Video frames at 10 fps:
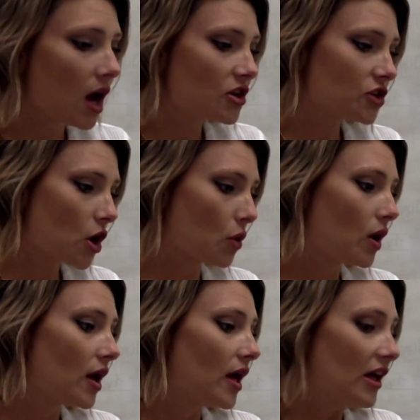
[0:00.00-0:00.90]
So
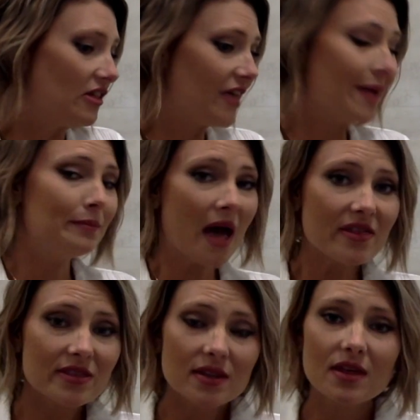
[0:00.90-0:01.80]
the
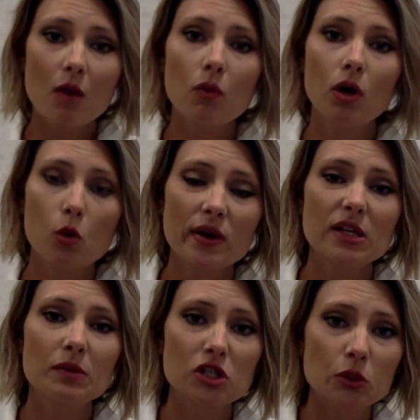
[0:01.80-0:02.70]
method that we're going
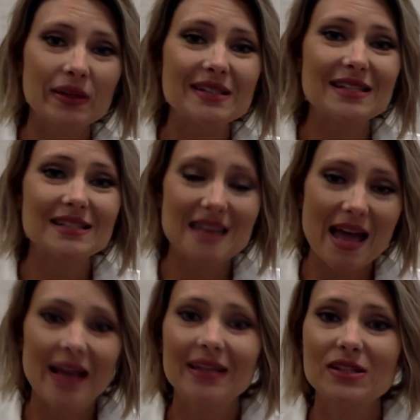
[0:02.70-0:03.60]
to be doing
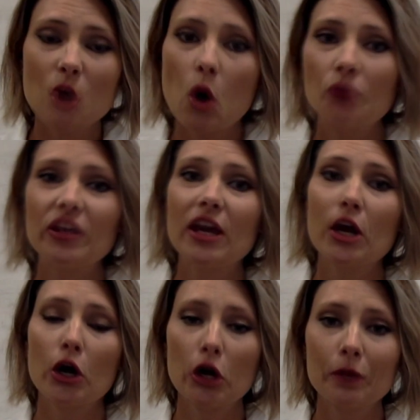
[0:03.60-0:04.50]
today is called the
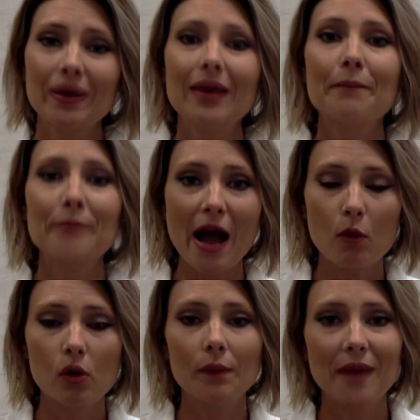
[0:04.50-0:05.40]

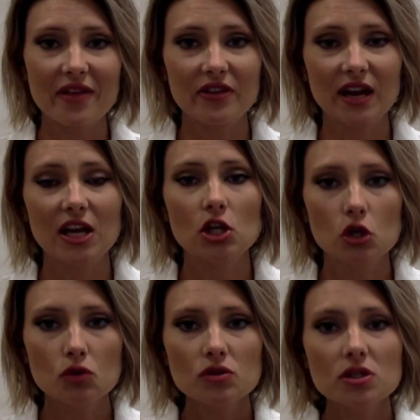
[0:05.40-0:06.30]
Kirby-Bauer method, and
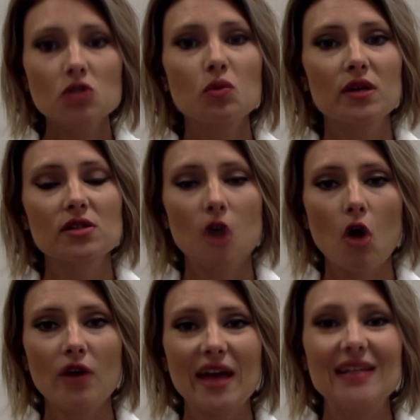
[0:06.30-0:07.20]
it uses what is
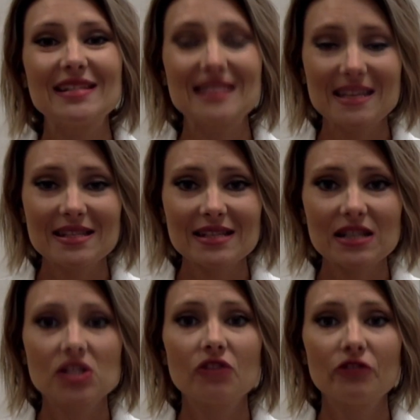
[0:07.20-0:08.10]
called a disk
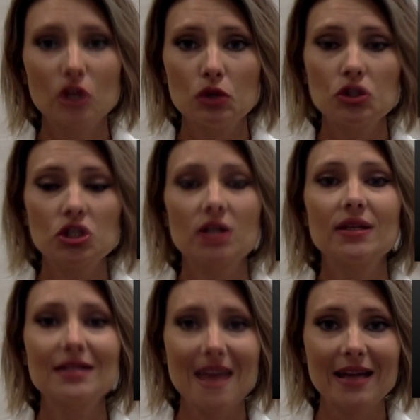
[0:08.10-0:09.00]
diffusion
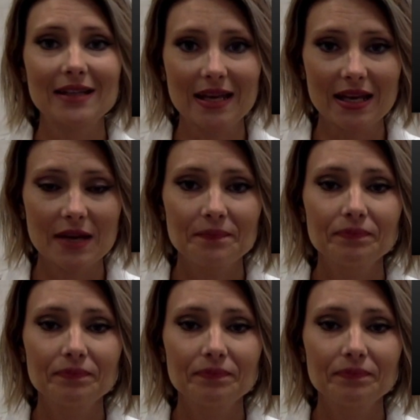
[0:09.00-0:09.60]
technique.